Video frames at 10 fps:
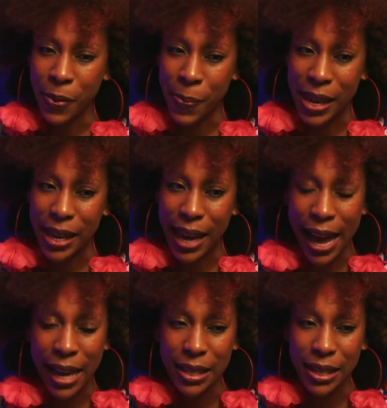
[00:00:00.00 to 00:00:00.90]
to me and
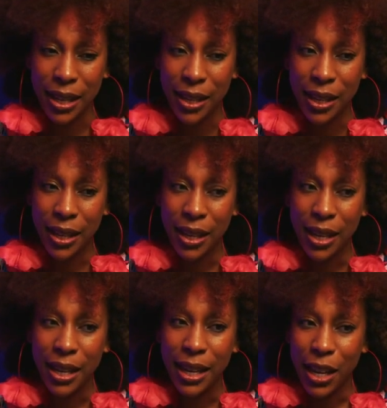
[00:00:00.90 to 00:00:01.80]
ask,
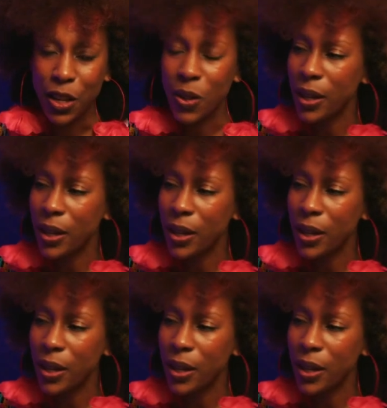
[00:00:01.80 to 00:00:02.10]
can